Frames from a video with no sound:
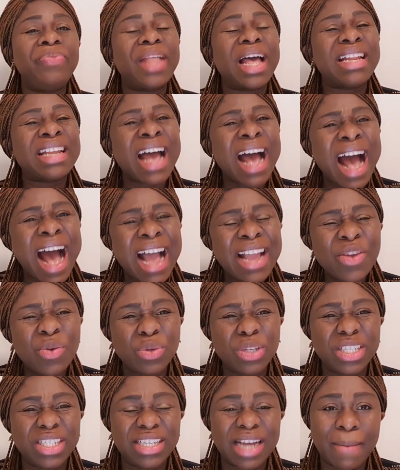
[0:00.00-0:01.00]
that
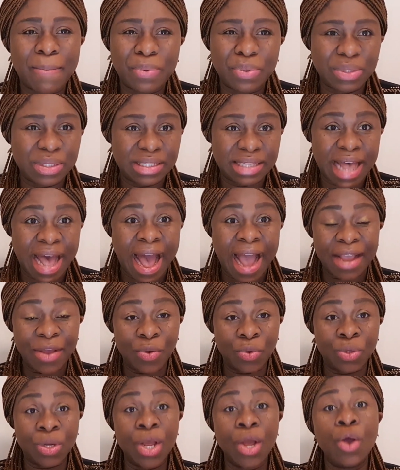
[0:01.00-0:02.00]
iron sharpens
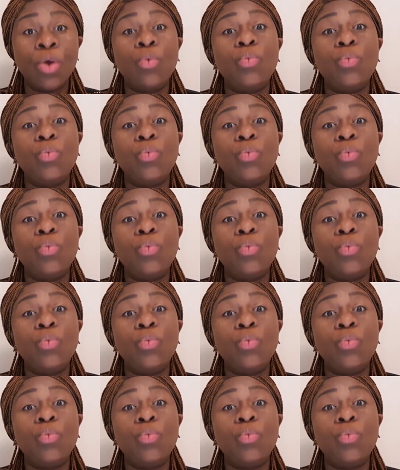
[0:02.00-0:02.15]
iron.